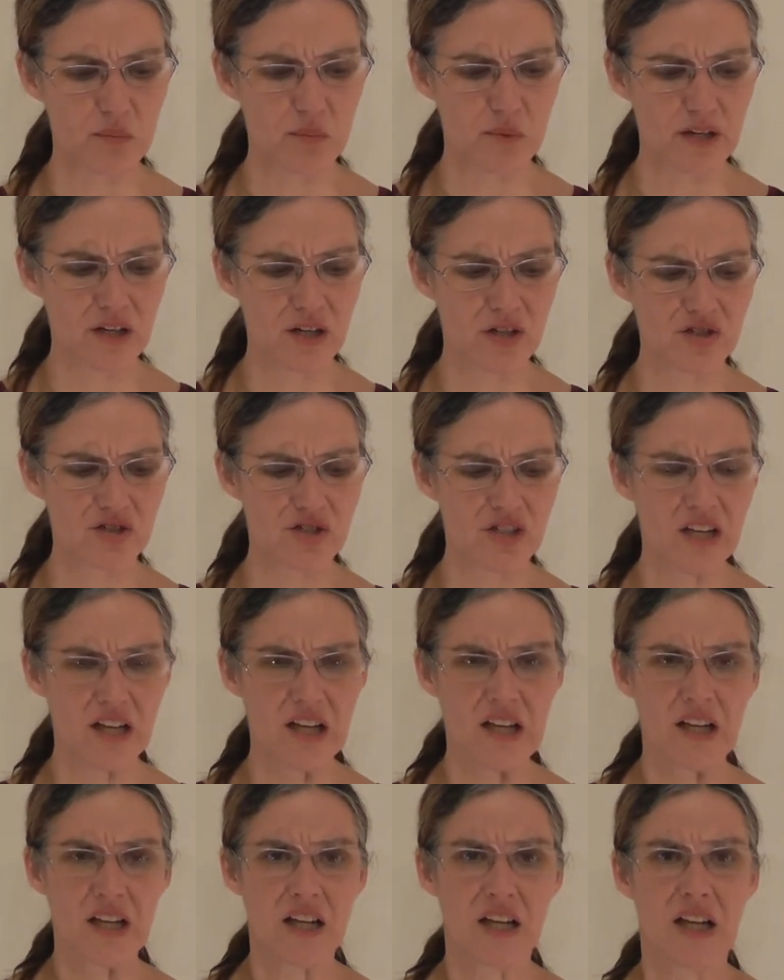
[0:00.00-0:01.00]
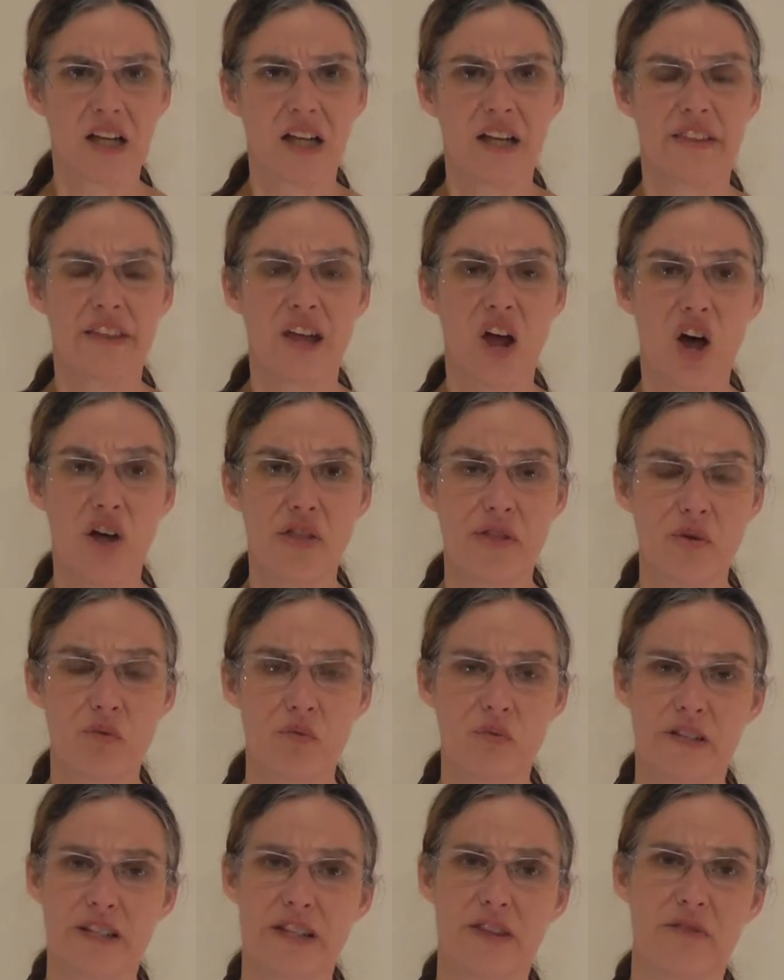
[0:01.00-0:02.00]
Because the author
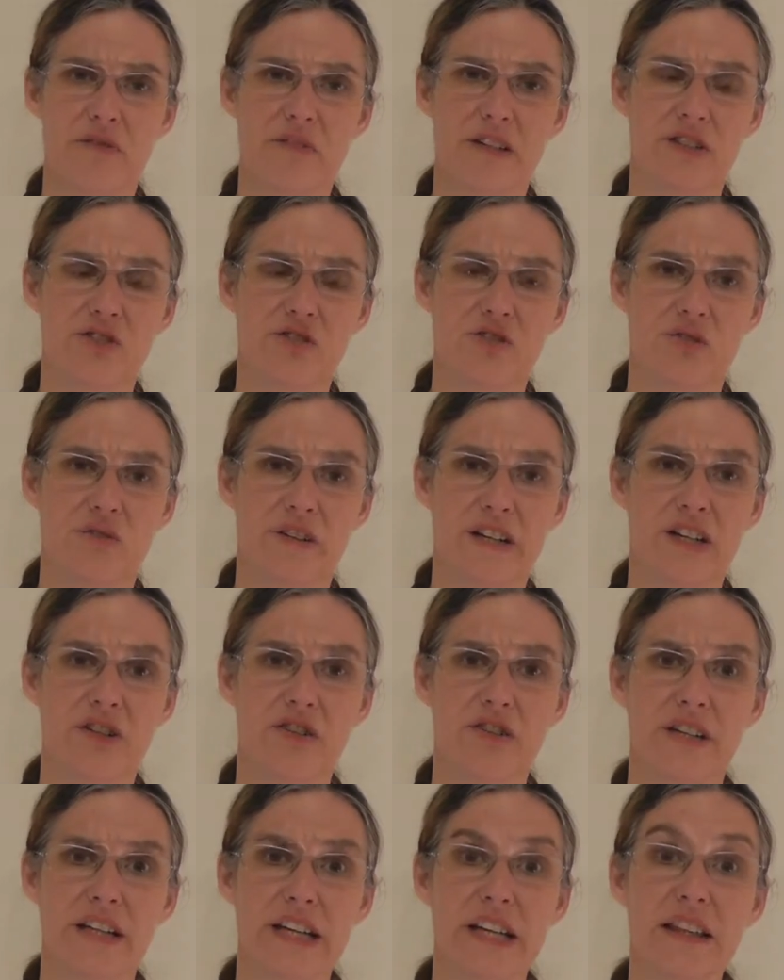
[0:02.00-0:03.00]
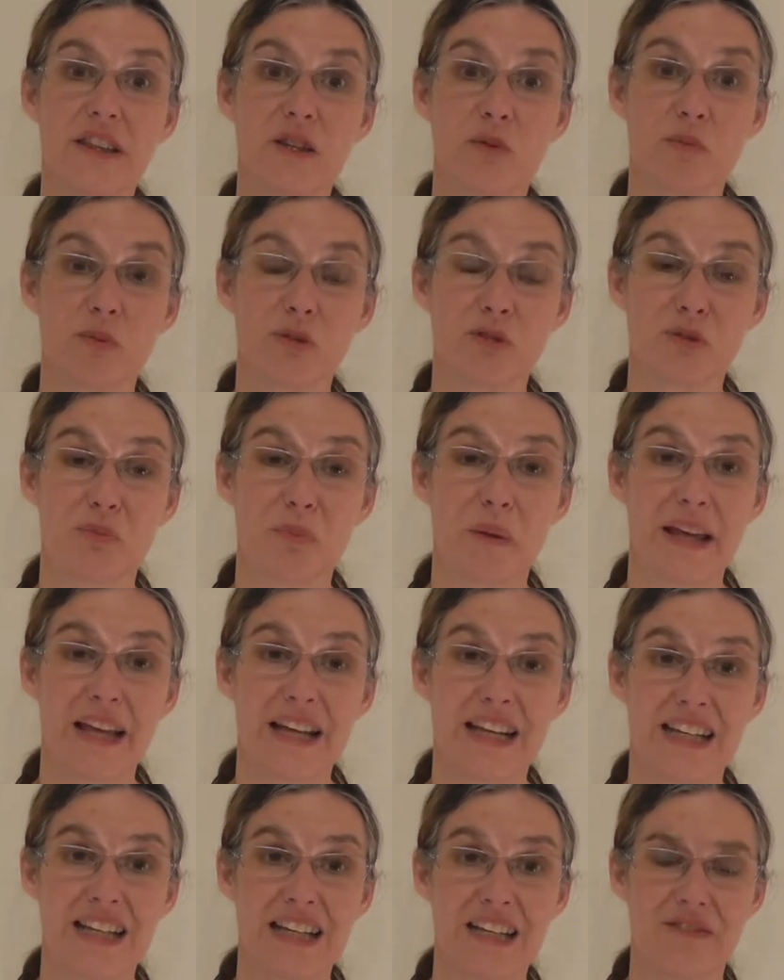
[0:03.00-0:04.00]
wanted the original reader to get the
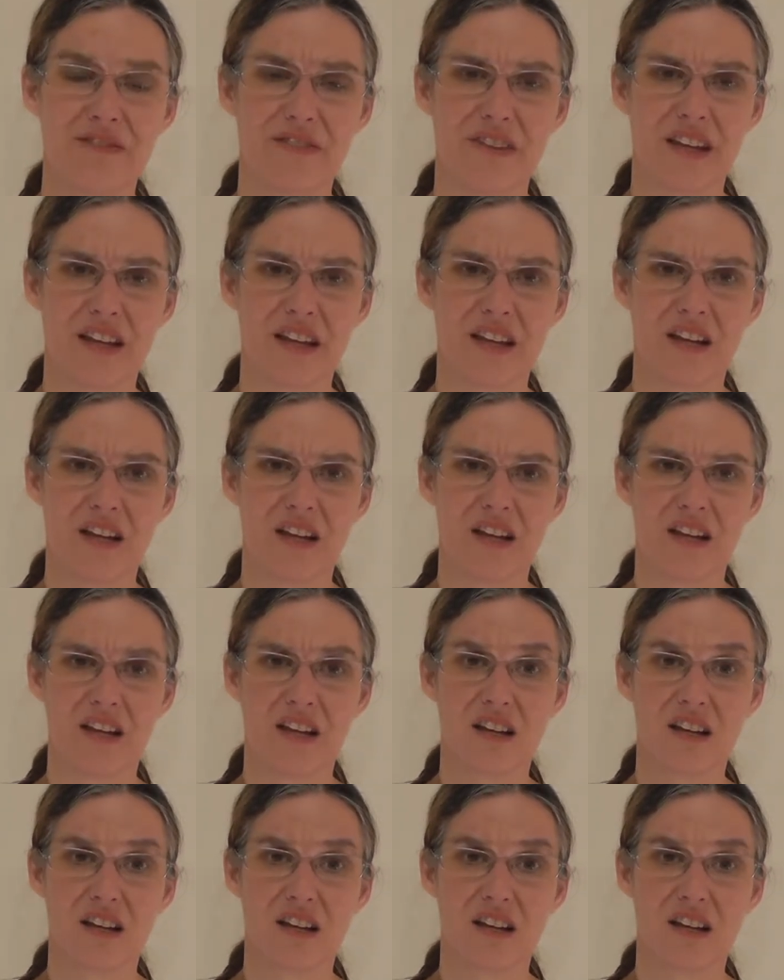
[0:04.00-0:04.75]
perspective that